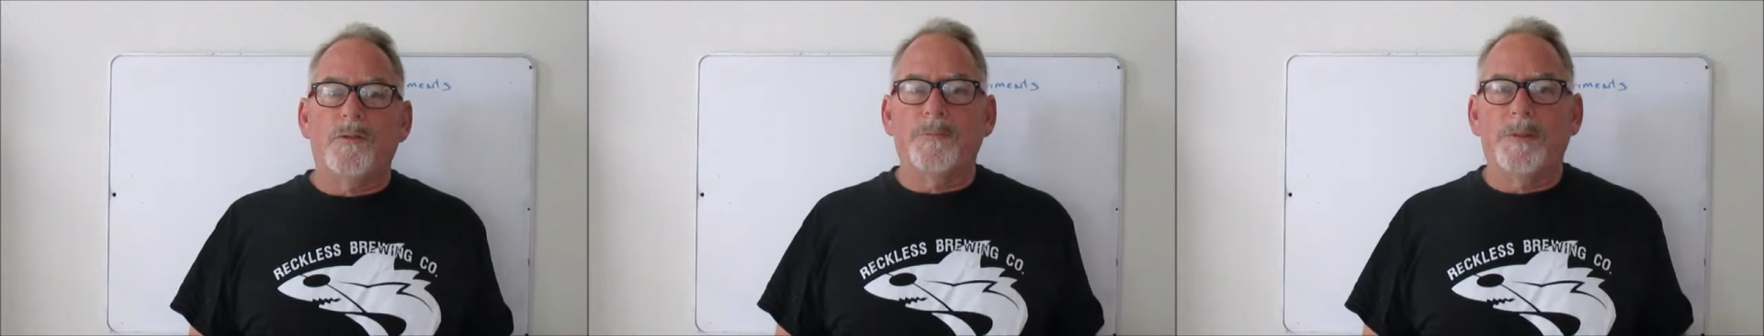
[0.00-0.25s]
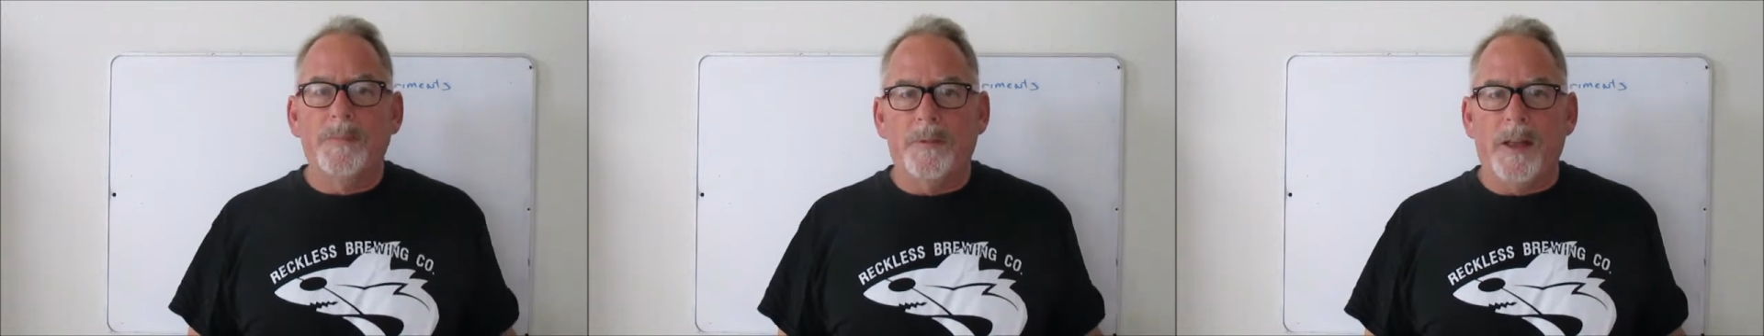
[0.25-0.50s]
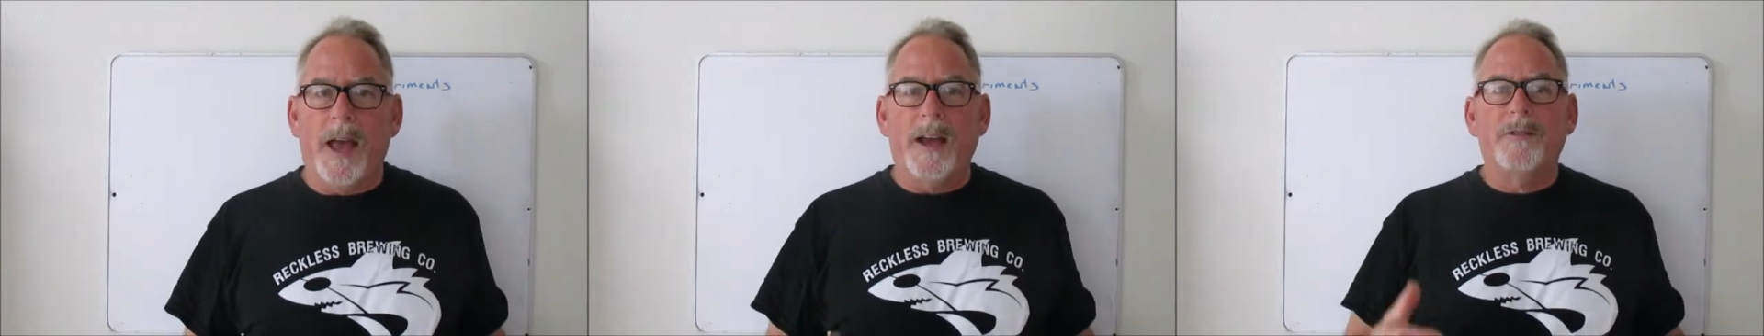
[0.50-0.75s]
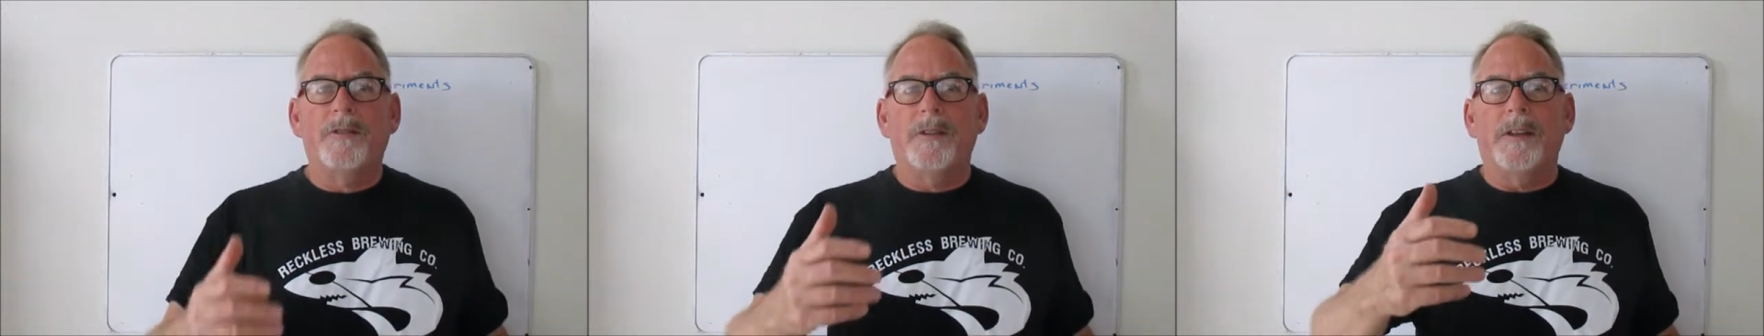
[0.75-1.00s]
people,
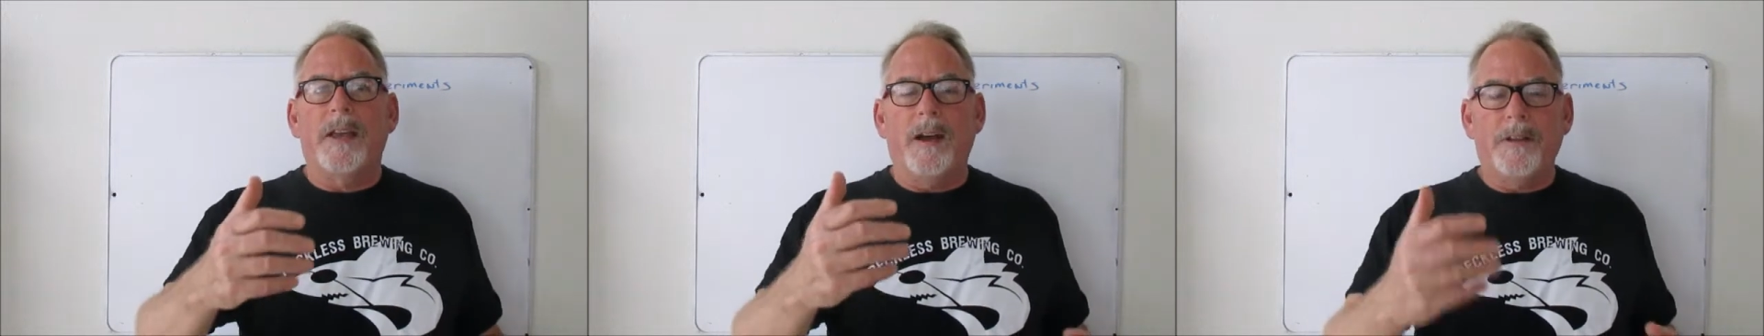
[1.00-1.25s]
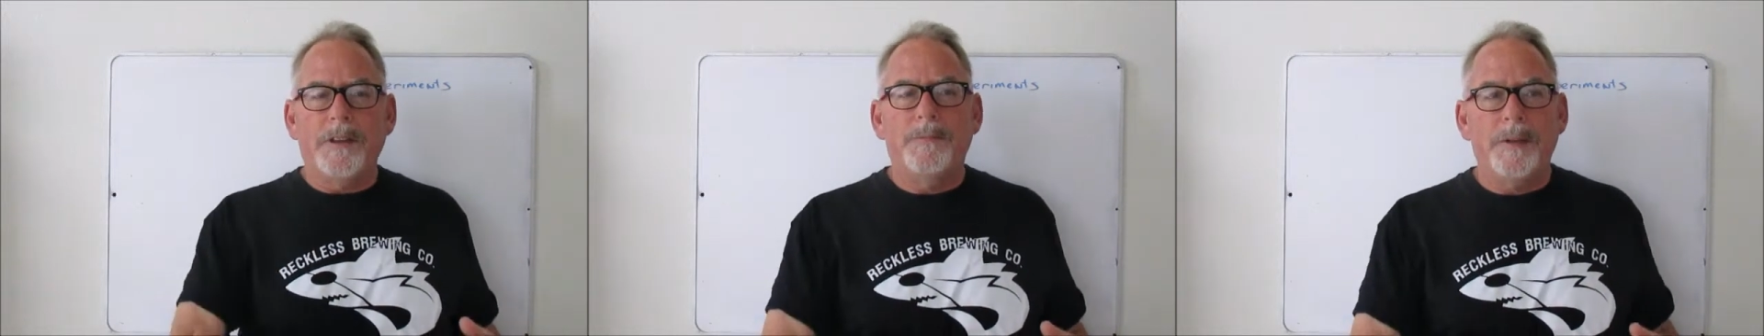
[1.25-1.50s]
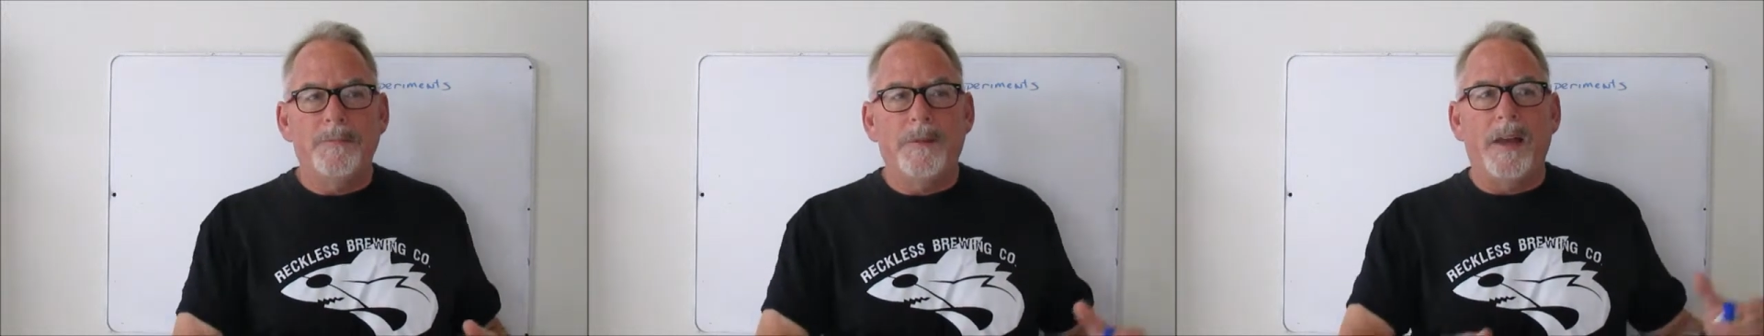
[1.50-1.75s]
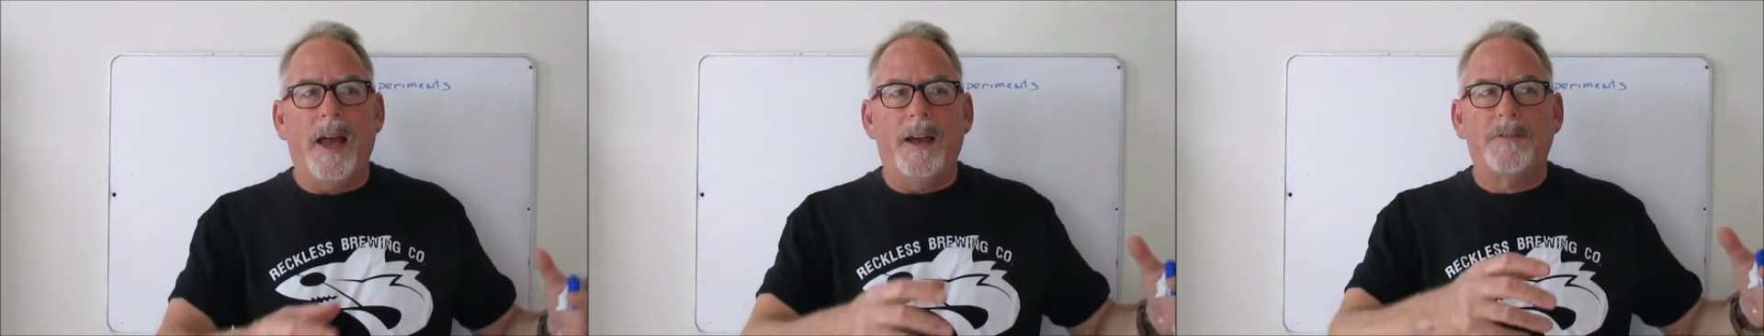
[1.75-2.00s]
actually healthy
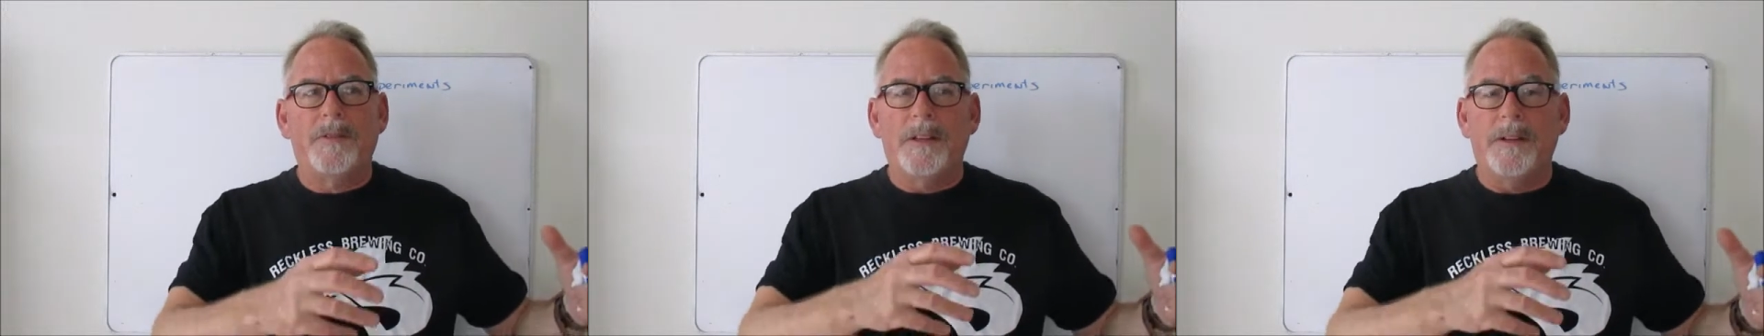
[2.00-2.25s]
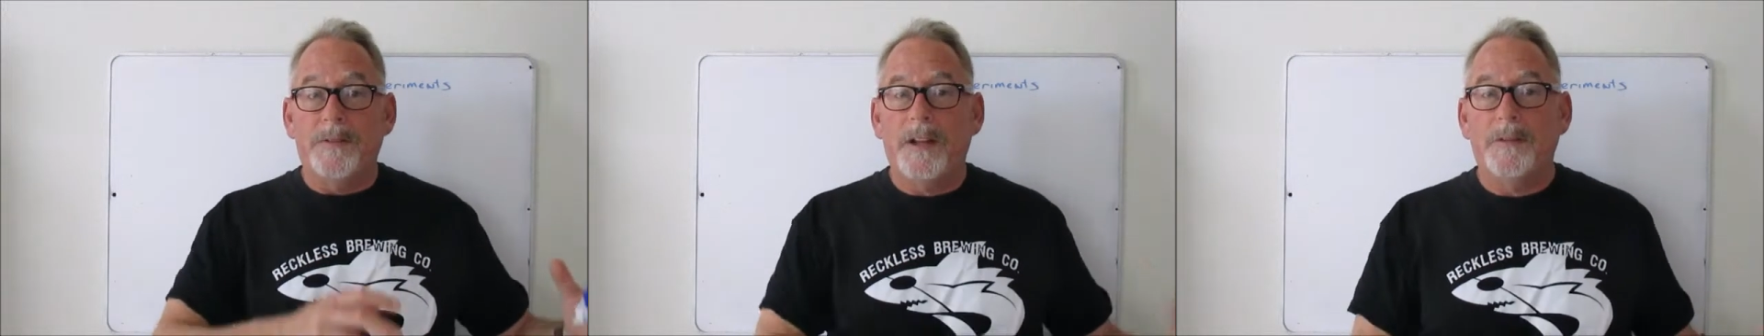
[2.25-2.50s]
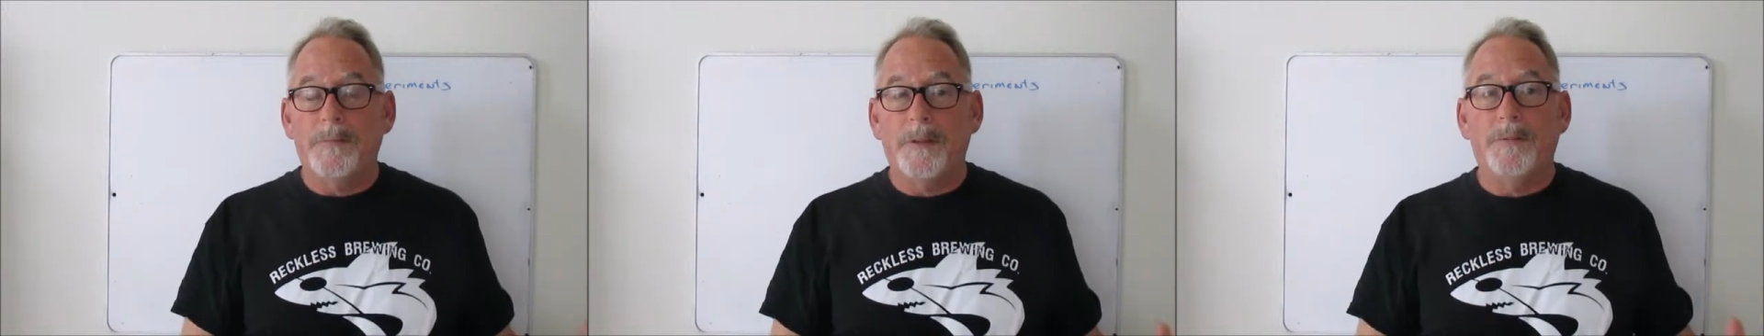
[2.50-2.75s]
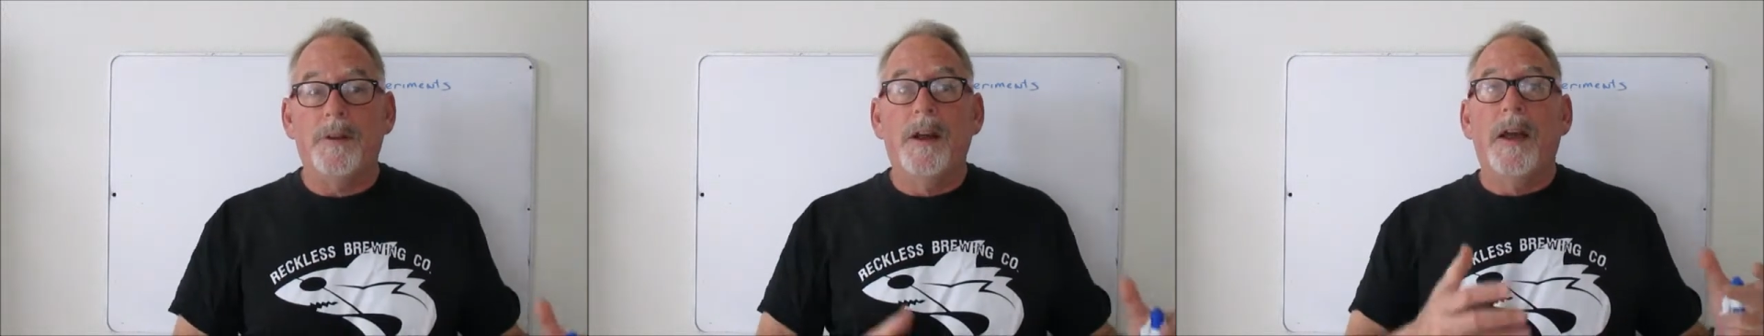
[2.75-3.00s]
people, actually infected
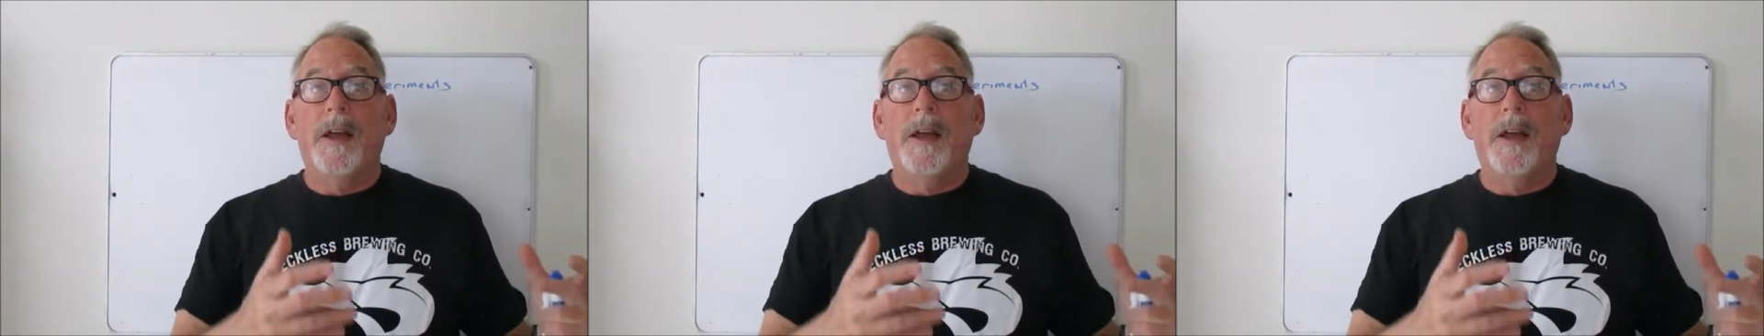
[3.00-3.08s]
people.